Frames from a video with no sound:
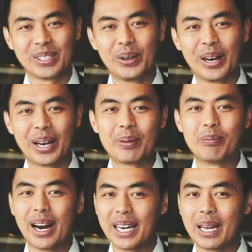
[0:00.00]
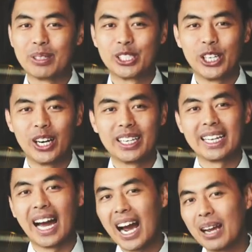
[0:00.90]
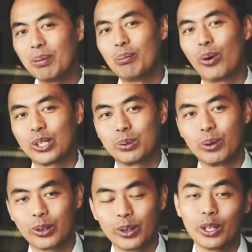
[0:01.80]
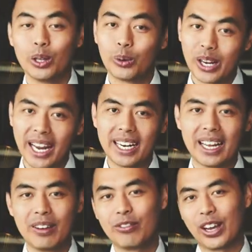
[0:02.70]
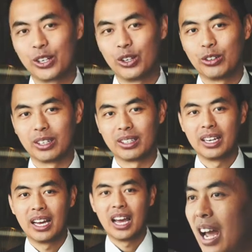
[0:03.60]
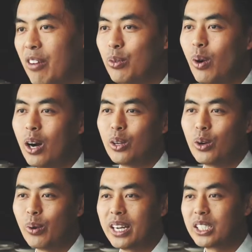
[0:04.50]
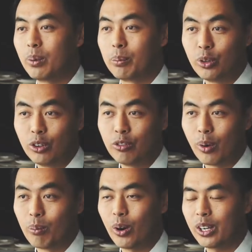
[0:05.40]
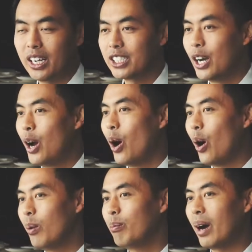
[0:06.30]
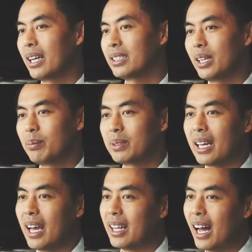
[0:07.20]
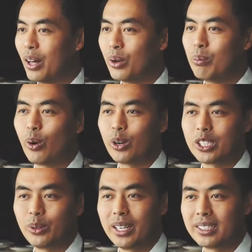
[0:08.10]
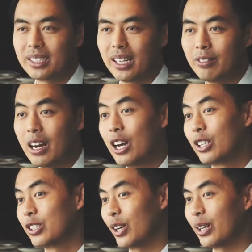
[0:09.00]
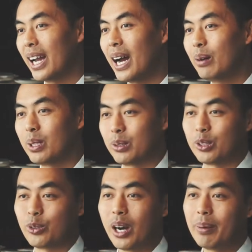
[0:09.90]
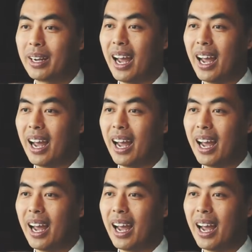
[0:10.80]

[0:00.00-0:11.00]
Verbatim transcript: it going? My name is John and I am a mortgage broker located in Vancouver. If you wanna learn ways to improve for a mortgage, home buying tips, and other mortgage related stuff, start now by subscribing